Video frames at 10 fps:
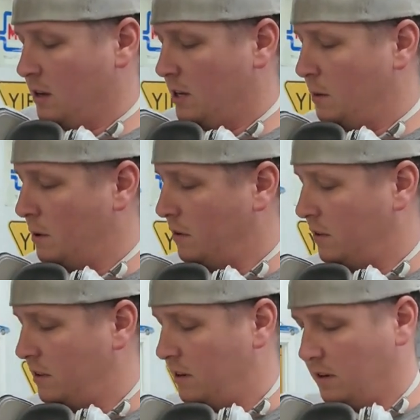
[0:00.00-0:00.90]
keep
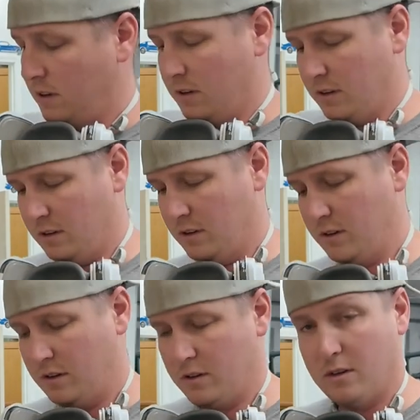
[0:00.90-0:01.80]
everything
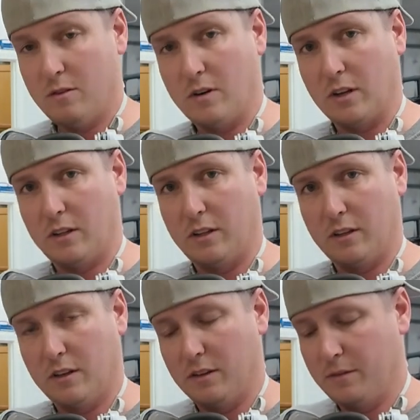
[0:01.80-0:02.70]
when I clean
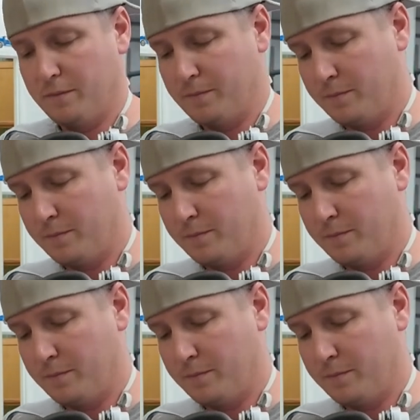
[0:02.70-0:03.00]
the gun.